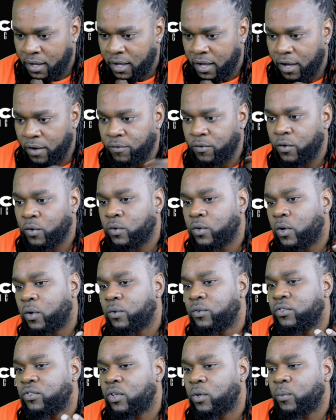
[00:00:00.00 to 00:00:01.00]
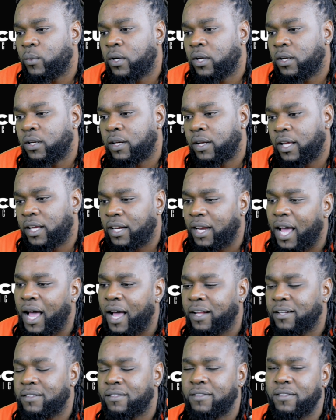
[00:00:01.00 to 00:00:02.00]
if you know someone
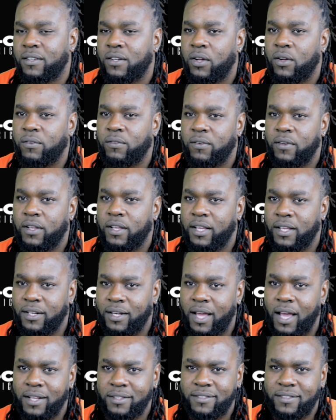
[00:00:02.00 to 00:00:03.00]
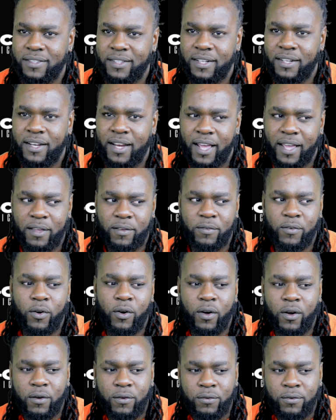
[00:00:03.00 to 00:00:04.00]
enhancing in life
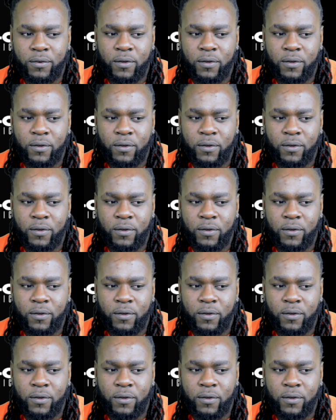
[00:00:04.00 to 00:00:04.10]
of